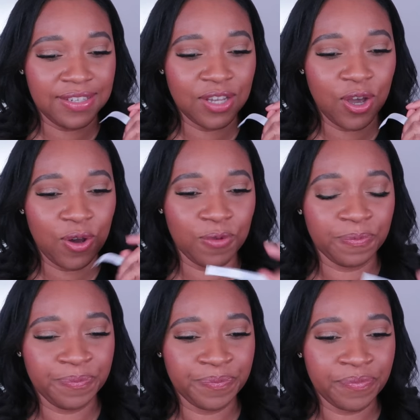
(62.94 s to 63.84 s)
So
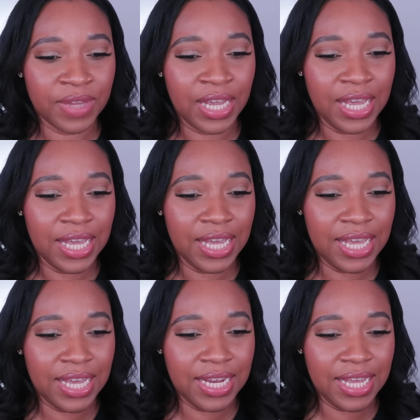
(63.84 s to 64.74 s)

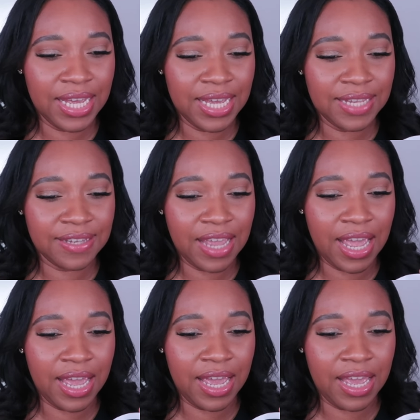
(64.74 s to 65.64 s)
it is
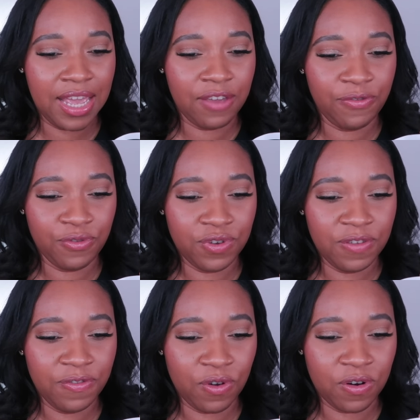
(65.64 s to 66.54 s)
a fruity
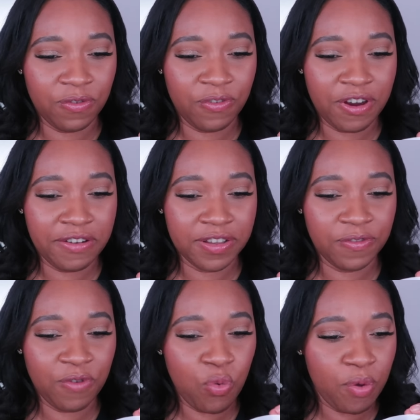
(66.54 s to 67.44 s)
floral fragrance
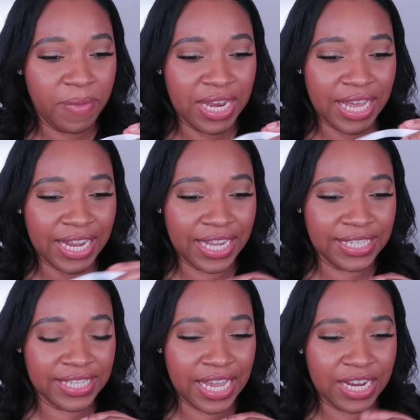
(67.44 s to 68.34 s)
for women. Like I
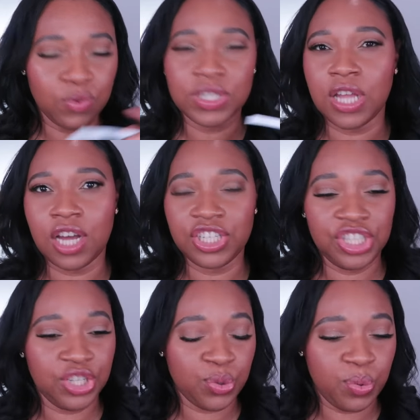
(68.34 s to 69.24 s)
said, it was
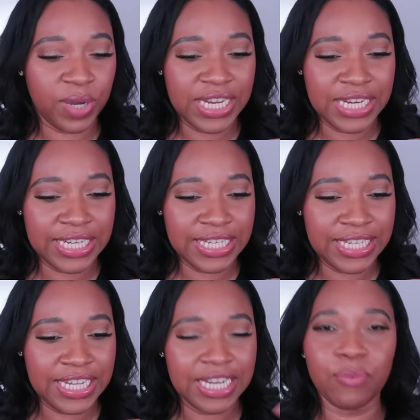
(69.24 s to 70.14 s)
launched in
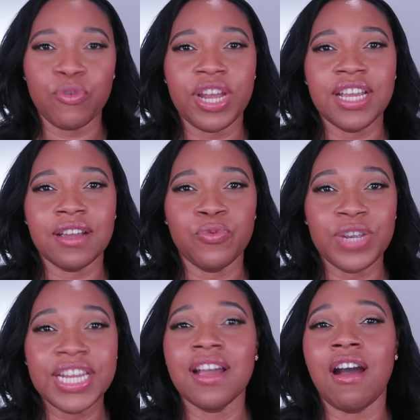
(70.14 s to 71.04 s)
2019. I'm
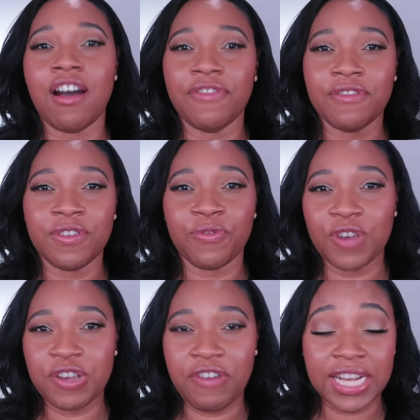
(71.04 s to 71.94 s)
reading off of the
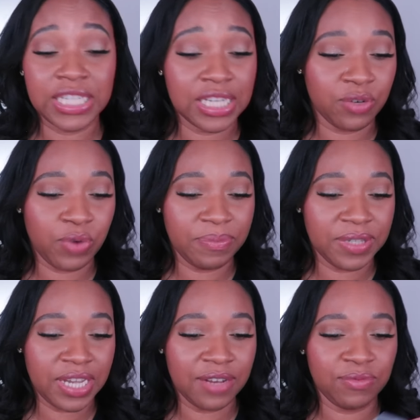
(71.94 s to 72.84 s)
Fragrantica
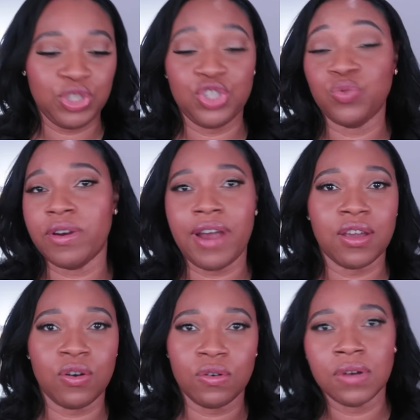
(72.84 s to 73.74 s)
website, which is where I
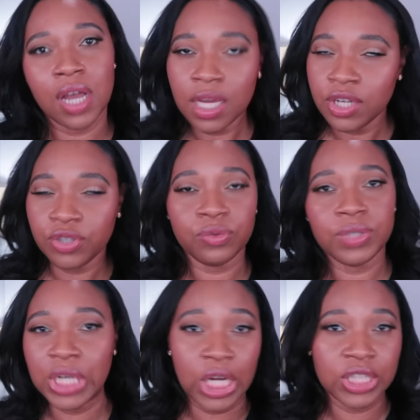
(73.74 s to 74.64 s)
go to
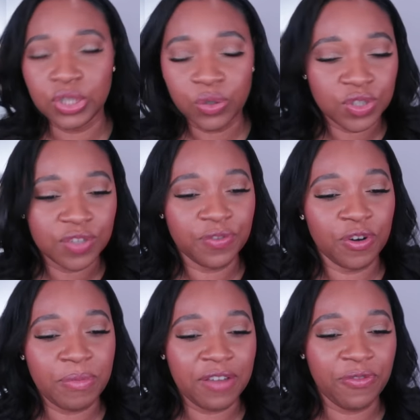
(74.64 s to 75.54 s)
read all the notes
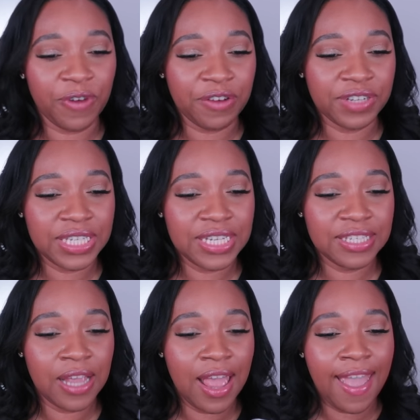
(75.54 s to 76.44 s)
for my
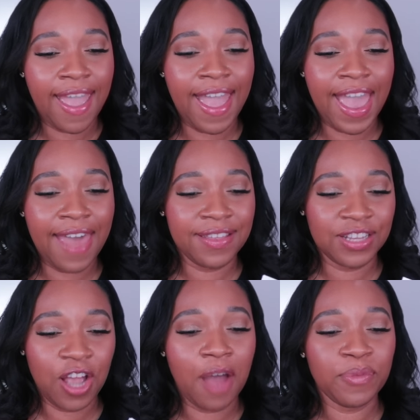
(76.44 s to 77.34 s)
fragrances. And the
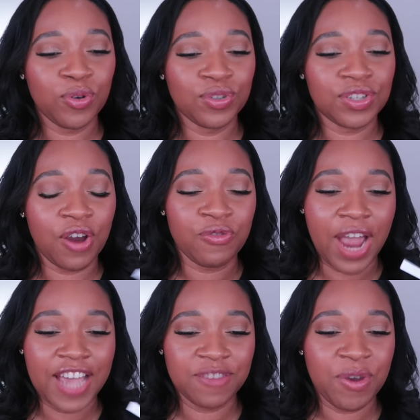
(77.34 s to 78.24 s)
top notes are
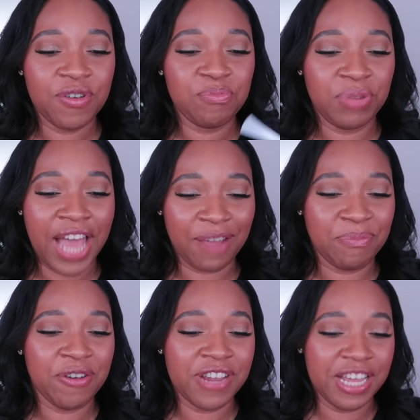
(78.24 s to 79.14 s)
raspberry,
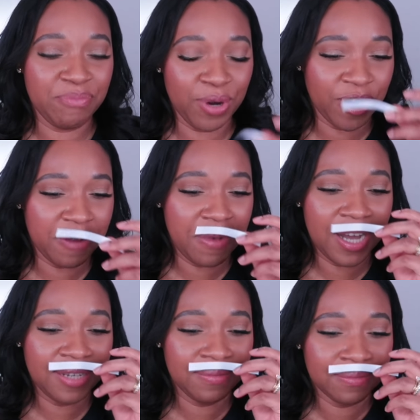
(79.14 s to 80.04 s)
blackberry, and
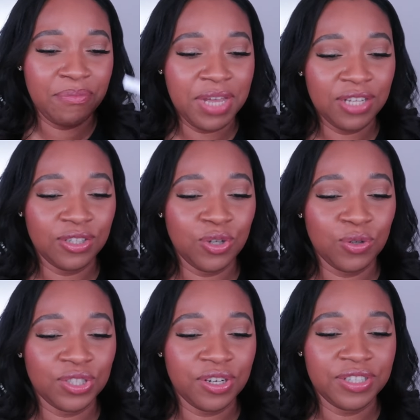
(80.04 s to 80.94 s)
bergamot. Middle
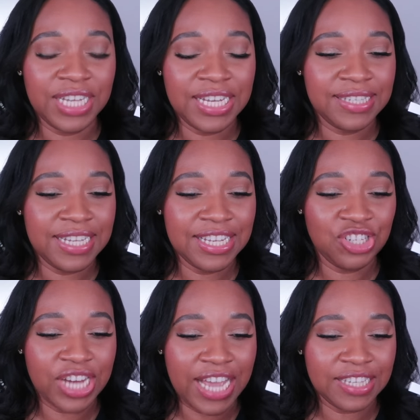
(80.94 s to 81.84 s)
notes are daisy and
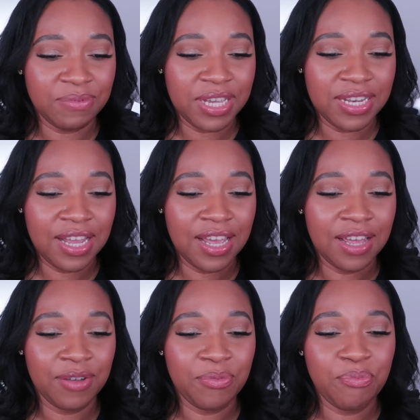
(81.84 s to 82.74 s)
jasmine.
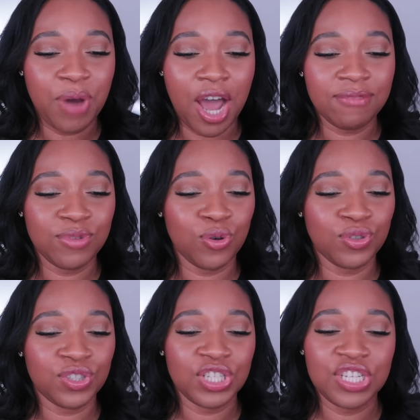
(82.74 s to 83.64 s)
Bottom
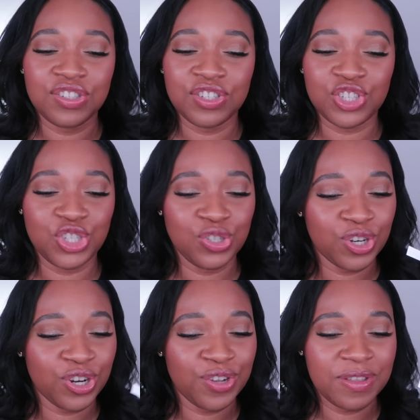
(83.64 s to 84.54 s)
notes is the
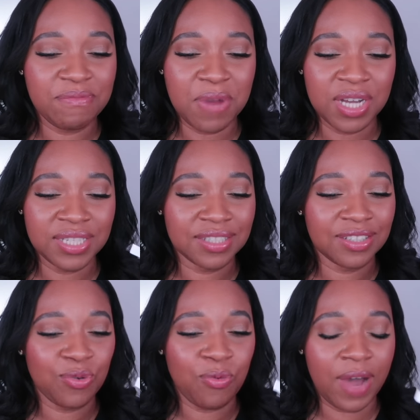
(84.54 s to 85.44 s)
sugar, the musk,
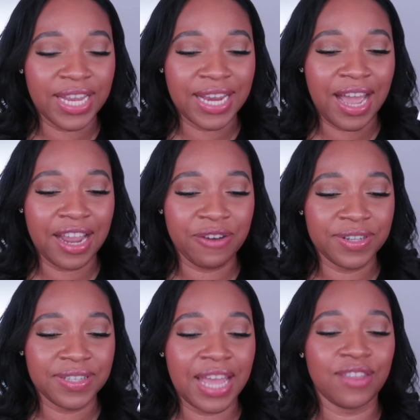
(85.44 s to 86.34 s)
the white
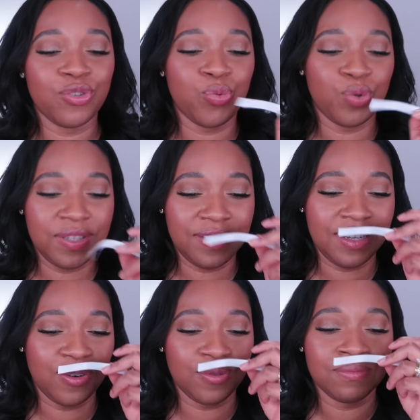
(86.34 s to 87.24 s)
iris, and the woodsy
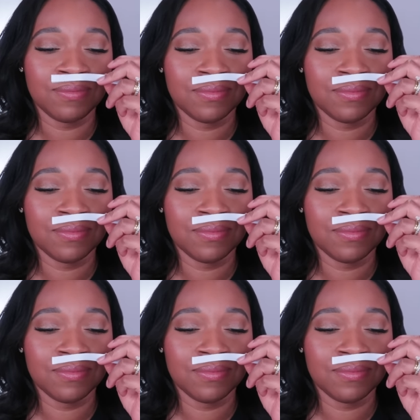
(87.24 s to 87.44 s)
note.